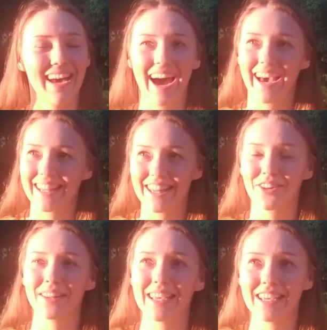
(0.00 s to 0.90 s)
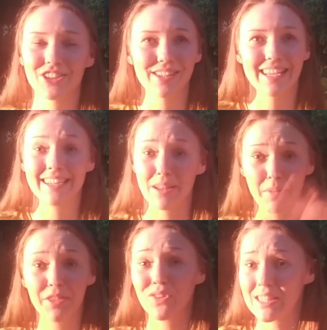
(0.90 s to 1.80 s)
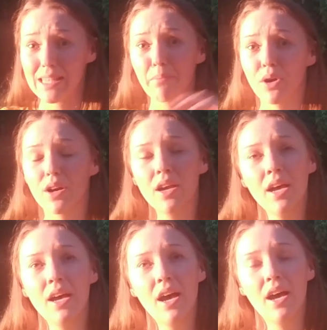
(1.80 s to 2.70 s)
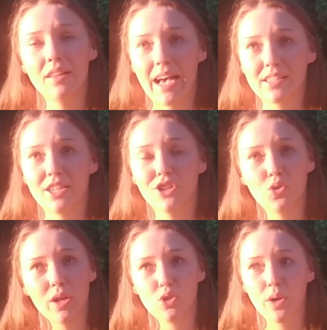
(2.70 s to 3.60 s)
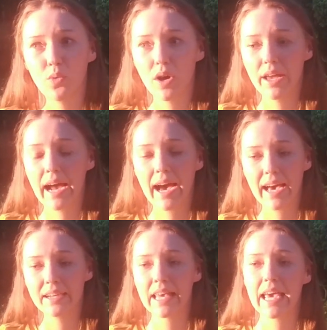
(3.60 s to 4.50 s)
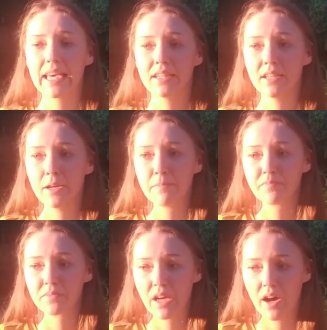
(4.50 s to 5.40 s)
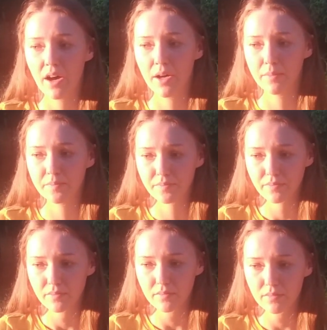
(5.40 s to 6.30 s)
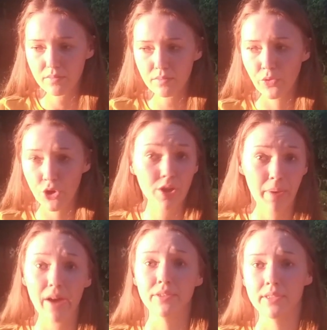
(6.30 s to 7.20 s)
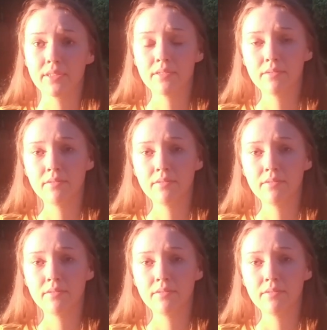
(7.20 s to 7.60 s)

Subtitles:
I had literally, just in the month of December last year, 2021, I had gained 30 pounds.